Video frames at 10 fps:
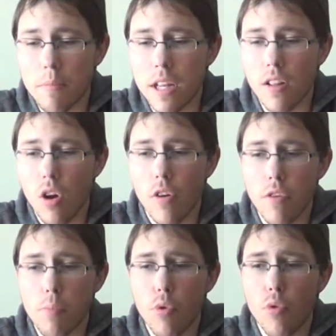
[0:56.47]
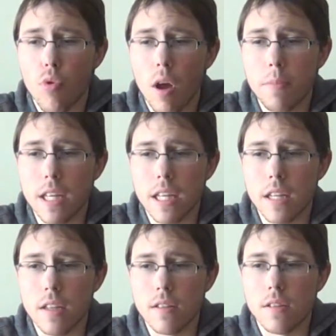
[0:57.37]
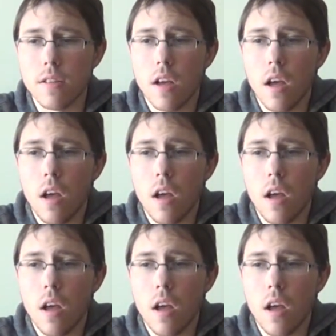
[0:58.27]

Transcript: I mean, a lot of our programming is,